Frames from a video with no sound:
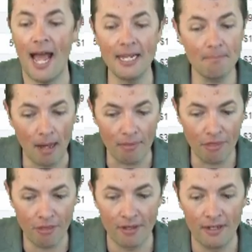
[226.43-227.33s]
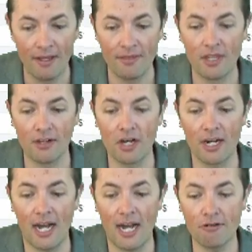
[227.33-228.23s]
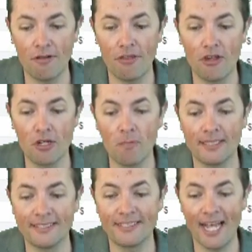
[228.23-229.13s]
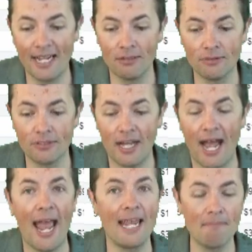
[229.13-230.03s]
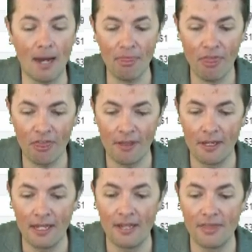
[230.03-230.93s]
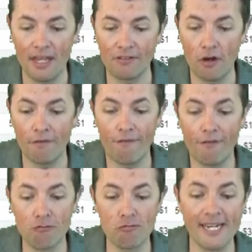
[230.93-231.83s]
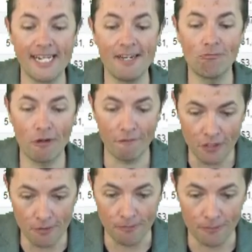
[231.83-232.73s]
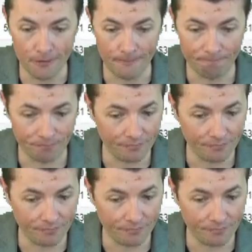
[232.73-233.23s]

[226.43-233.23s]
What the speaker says: a month. They've got 131 sales a month. They've got 3 reviews.